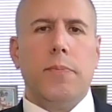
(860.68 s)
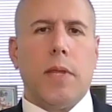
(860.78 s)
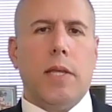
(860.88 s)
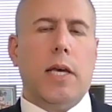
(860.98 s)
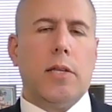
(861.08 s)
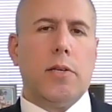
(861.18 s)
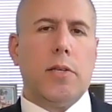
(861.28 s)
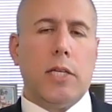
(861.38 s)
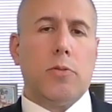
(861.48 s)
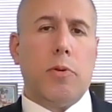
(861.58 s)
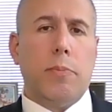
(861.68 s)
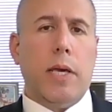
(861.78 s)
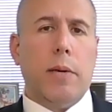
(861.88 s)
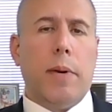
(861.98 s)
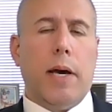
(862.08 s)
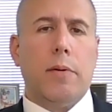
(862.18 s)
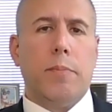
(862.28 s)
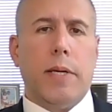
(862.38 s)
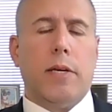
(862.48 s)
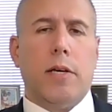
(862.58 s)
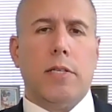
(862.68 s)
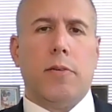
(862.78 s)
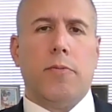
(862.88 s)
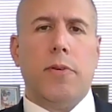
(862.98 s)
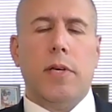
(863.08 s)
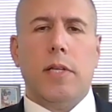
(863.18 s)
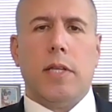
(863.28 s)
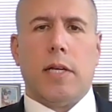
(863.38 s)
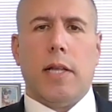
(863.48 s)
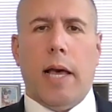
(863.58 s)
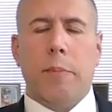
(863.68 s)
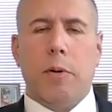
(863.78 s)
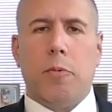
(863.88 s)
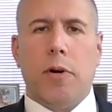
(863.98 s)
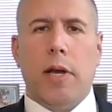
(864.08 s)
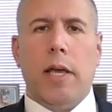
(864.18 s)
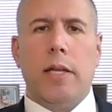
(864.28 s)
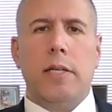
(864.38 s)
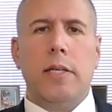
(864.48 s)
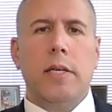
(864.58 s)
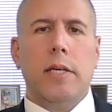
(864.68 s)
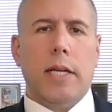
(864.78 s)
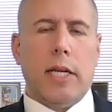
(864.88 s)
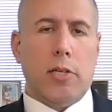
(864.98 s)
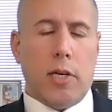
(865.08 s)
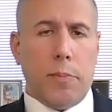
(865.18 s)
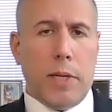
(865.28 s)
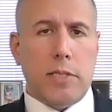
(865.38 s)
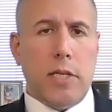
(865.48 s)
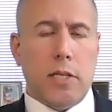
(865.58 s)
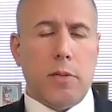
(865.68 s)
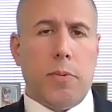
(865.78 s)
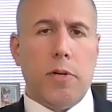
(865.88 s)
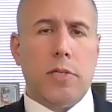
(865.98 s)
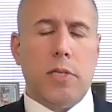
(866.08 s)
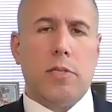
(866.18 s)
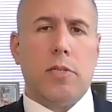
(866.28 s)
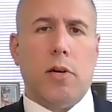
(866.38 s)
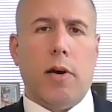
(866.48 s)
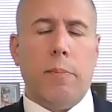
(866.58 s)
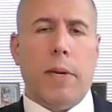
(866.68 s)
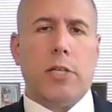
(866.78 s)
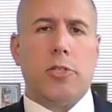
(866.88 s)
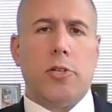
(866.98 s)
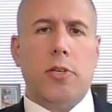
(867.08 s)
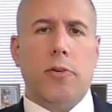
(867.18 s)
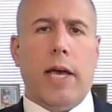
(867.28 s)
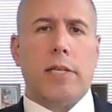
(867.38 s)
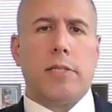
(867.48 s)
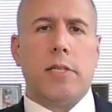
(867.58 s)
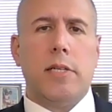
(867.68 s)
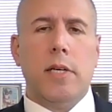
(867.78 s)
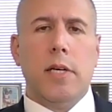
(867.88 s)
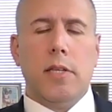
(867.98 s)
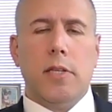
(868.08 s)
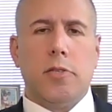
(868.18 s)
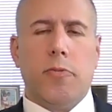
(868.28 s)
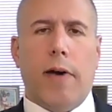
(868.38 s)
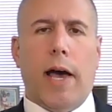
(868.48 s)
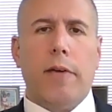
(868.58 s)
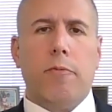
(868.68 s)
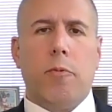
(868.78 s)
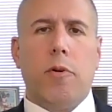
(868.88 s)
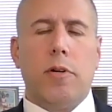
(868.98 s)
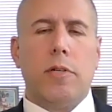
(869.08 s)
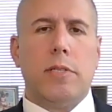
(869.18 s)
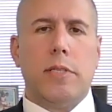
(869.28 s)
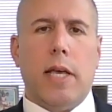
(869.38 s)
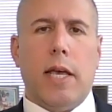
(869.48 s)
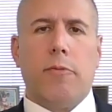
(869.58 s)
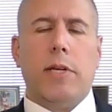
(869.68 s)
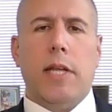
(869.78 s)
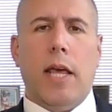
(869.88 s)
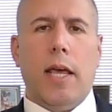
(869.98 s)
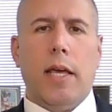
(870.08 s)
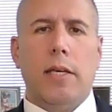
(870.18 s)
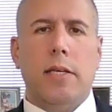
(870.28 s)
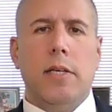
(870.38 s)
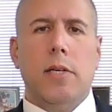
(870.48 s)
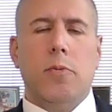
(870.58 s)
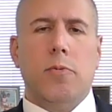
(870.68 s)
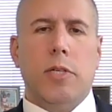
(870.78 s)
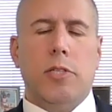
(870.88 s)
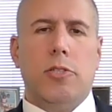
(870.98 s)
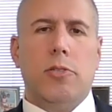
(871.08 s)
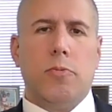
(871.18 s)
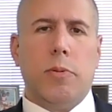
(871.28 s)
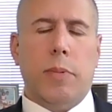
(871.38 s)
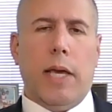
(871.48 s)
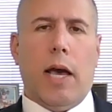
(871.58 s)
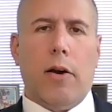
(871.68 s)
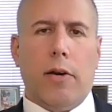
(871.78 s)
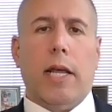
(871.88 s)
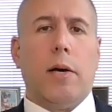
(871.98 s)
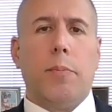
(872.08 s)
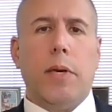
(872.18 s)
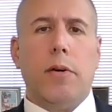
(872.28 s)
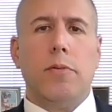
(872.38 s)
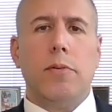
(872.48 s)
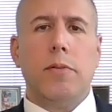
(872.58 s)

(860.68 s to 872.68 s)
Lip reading: And the other things would be about, because of the climate we're in, and I talk about it's the other person. So I make sure you ask those 5 words every day, which would be, how can I help you?